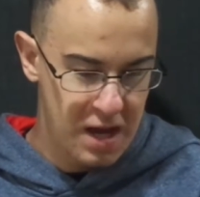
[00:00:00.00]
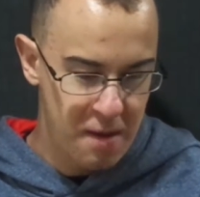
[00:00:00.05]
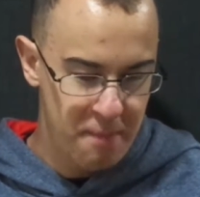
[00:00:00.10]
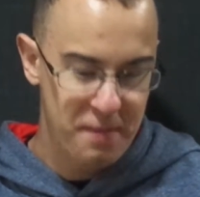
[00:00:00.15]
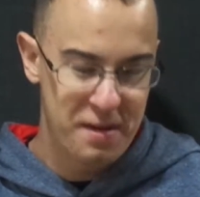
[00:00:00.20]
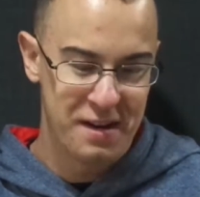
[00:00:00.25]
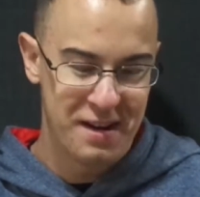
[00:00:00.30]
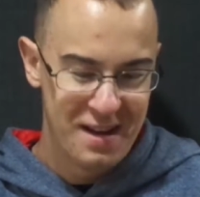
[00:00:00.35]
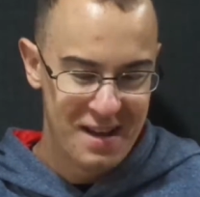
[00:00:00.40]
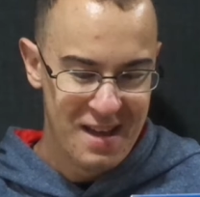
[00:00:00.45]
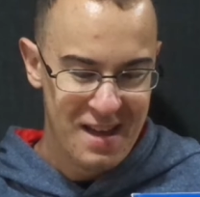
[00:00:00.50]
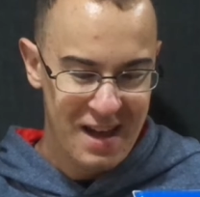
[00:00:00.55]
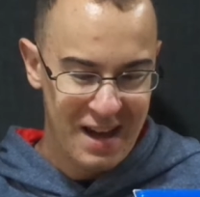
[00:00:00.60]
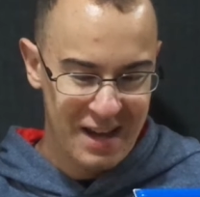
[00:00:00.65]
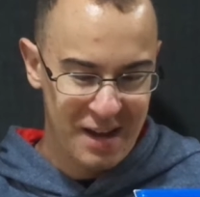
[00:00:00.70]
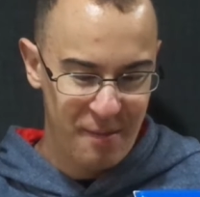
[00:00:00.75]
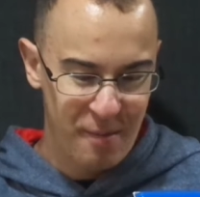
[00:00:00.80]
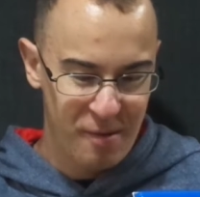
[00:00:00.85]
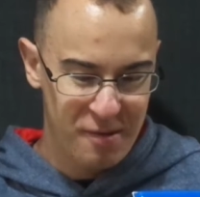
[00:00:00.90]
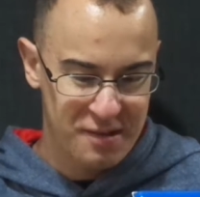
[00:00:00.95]
Damn it. I
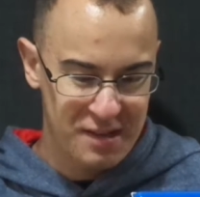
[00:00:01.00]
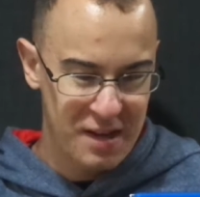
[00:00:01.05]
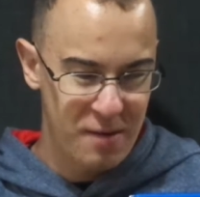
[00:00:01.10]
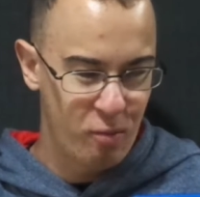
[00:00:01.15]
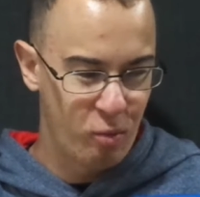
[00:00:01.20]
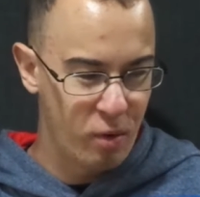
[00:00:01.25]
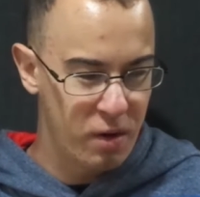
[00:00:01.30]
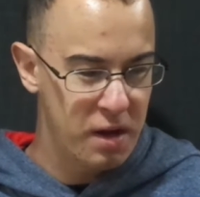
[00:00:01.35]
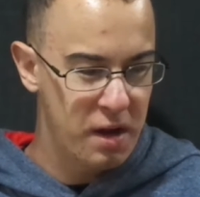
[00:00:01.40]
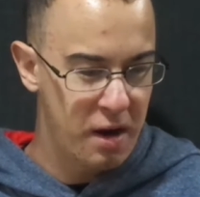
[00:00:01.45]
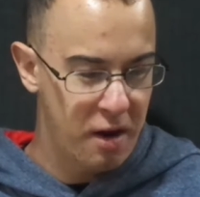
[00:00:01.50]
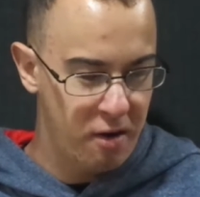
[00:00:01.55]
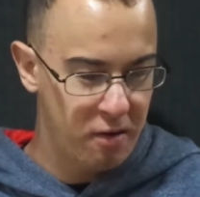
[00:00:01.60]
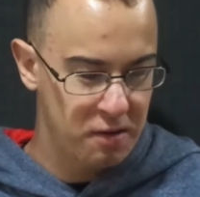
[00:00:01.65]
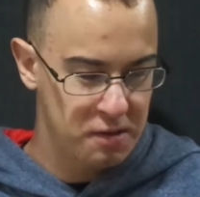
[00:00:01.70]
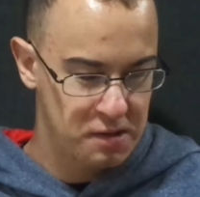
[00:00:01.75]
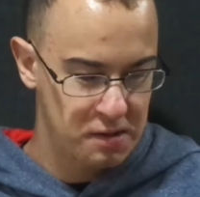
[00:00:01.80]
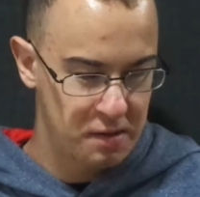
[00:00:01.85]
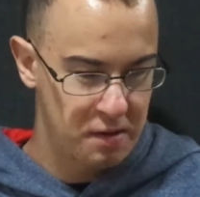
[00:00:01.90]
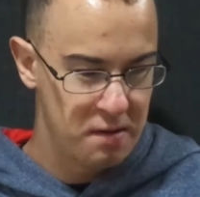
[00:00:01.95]
can't remember his name. Woody
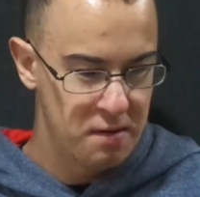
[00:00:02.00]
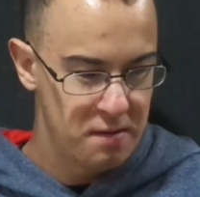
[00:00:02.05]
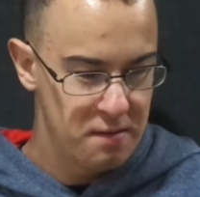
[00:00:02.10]
Harrelson.